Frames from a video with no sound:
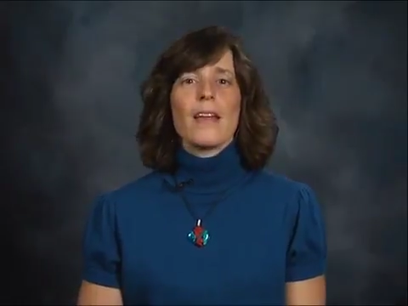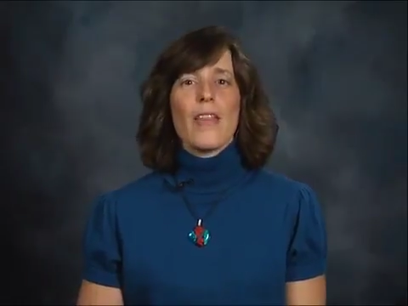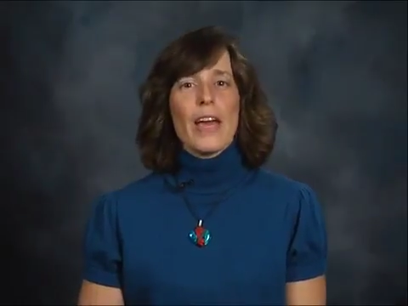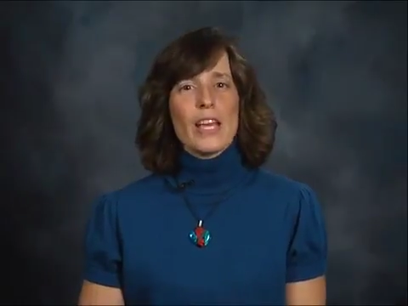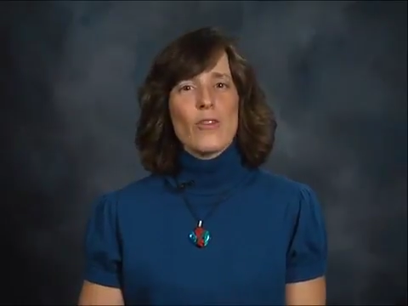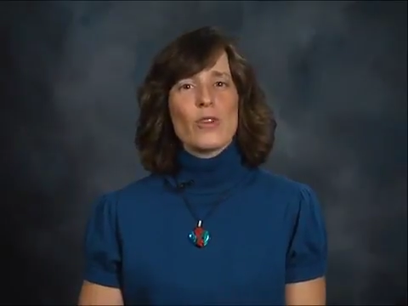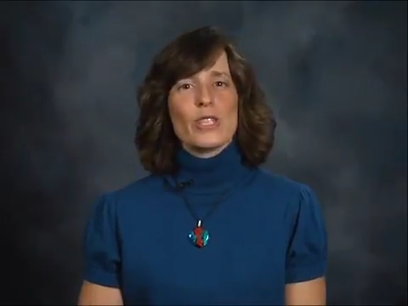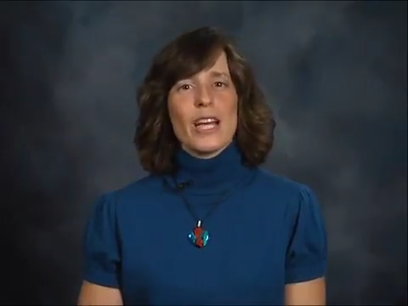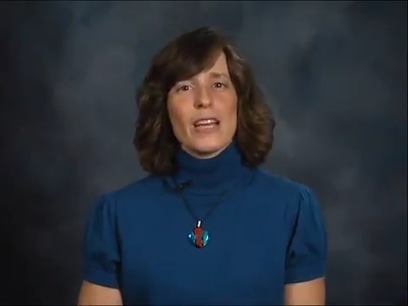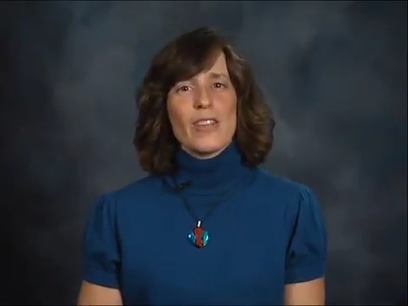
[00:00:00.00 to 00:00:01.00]
Thank you for
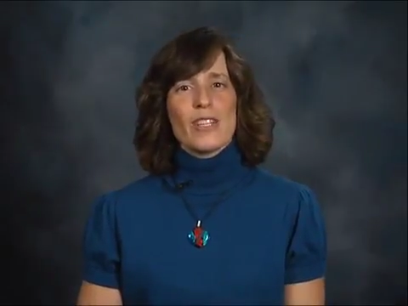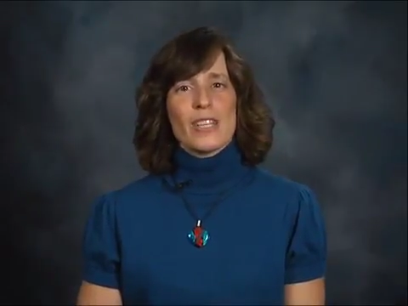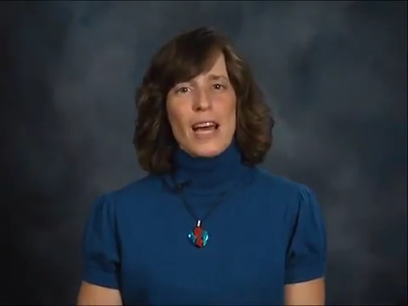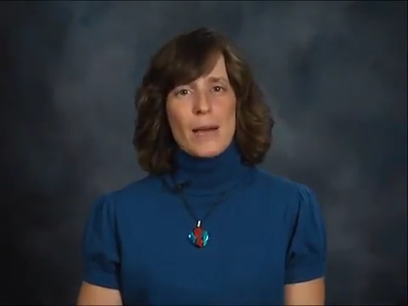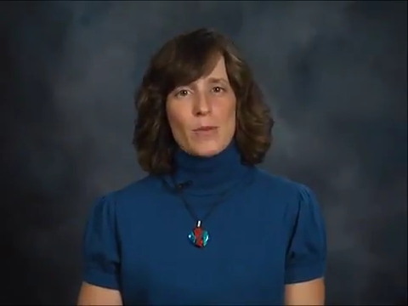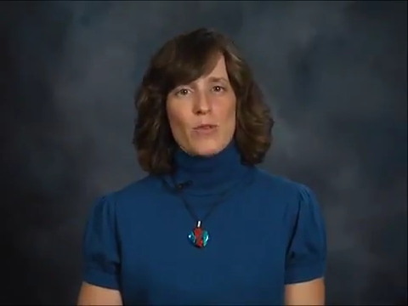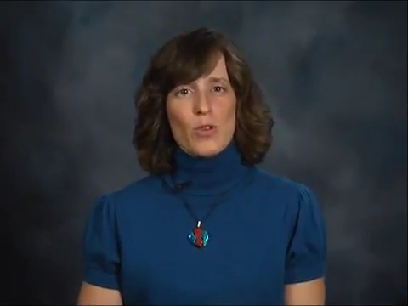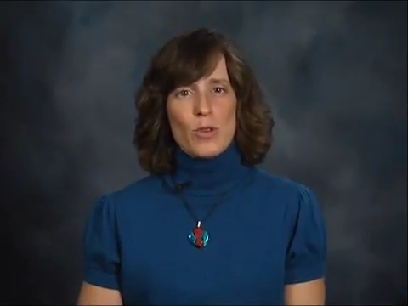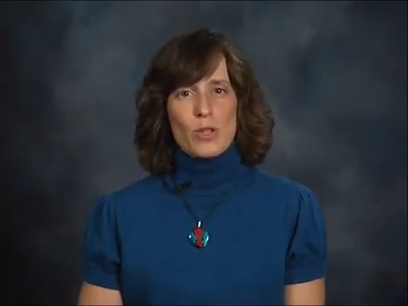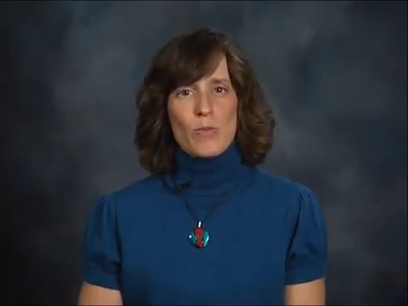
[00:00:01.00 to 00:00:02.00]
taking the time to
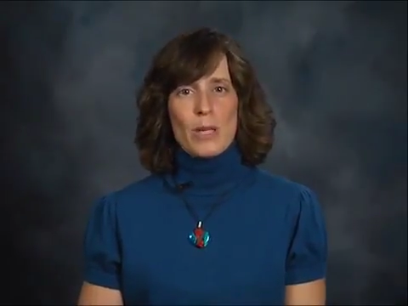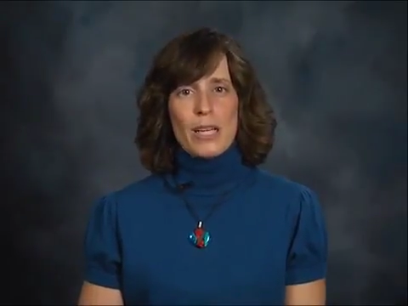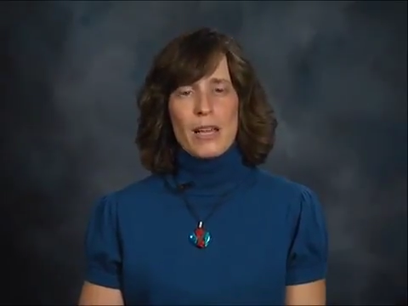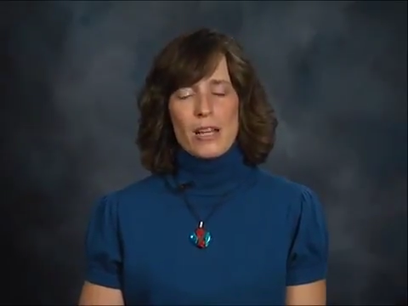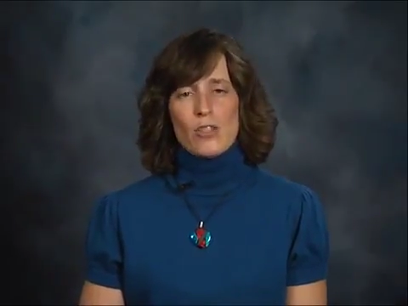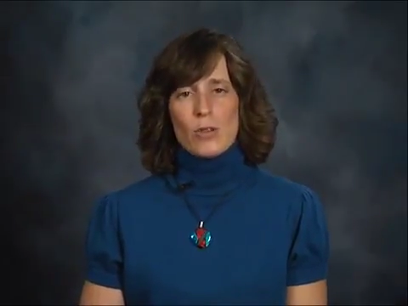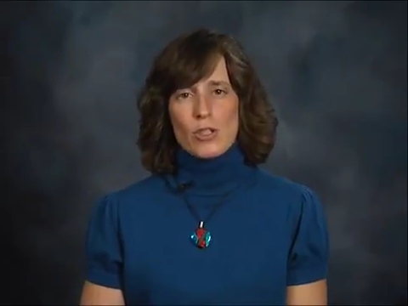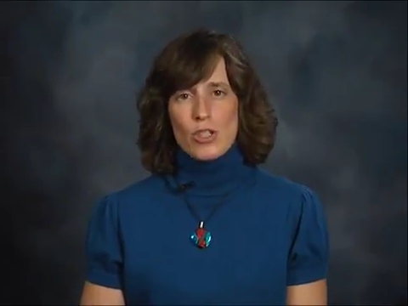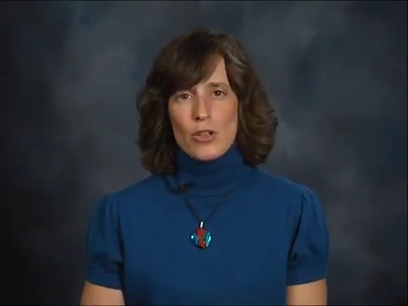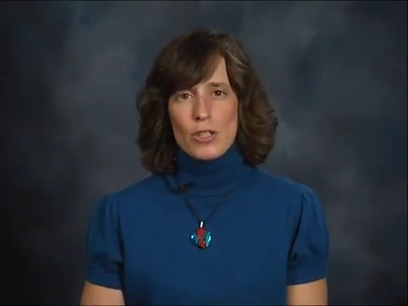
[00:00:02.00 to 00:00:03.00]
view this mini lecture on
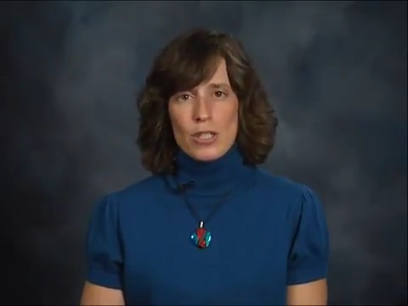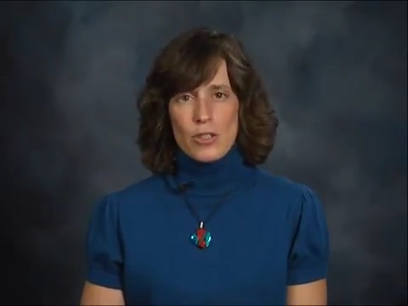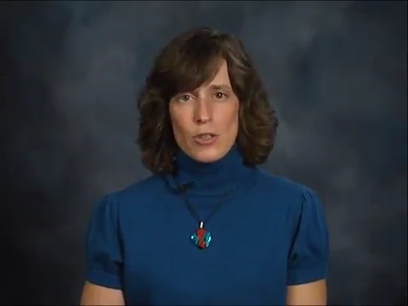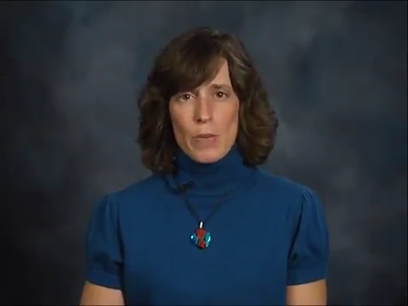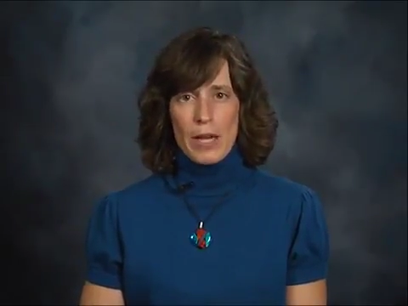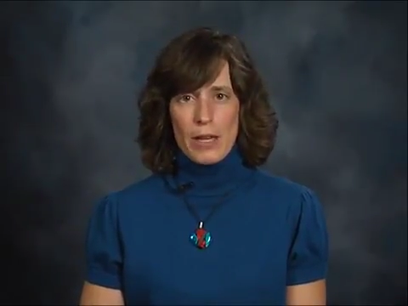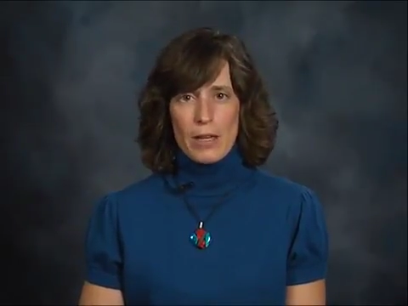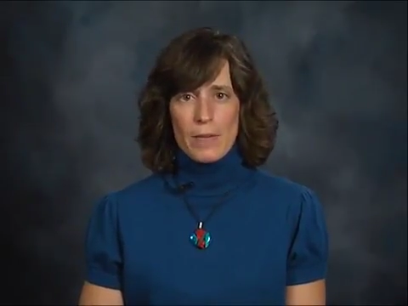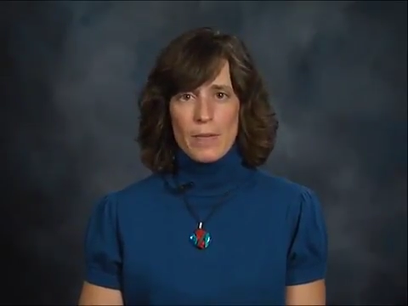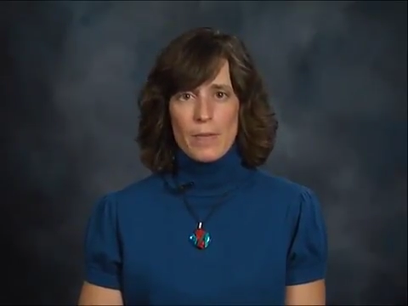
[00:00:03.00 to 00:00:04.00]
shared decision making.